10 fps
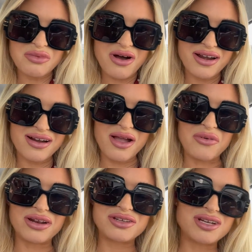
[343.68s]
water. I
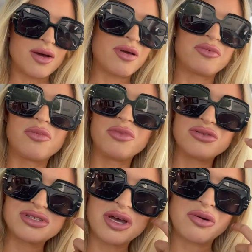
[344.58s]
wanted to stop at
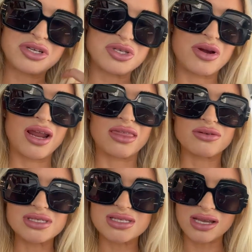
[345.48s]
Mimosa, which is where I get
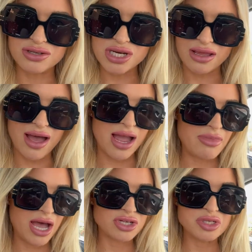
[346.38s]
those snail gel eye
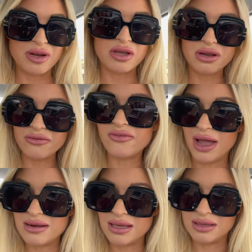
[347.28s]
patches, but I couldn't
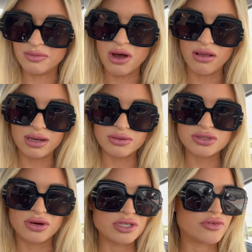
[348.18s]
find it in the mall and I was
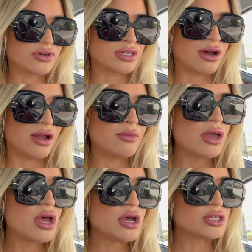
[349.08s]
crunched for time.
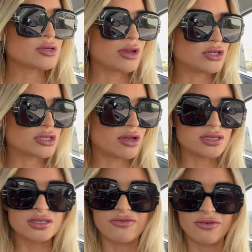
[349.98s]
So I just got the
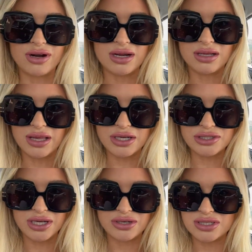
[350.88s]
Sephora
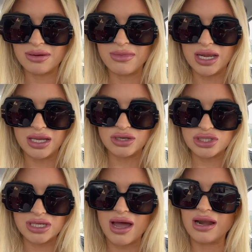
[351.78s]
collection, just a mini,
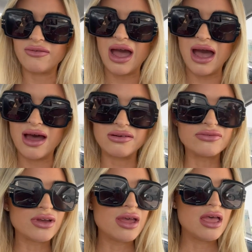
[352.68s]
just to kind of
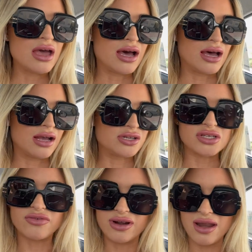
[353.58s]
have uh,
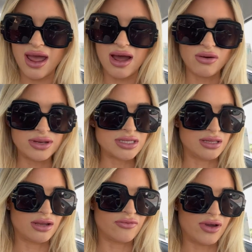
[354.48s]
just for now until
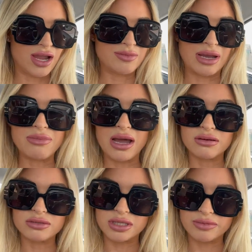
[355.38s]
I find my
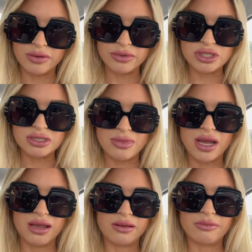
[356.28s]
Bioderma, which is
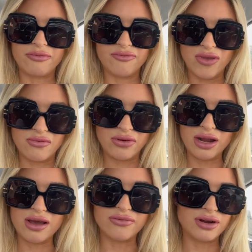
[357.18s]
my favorite
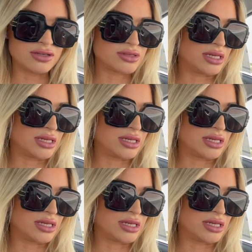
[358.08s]
ever. So I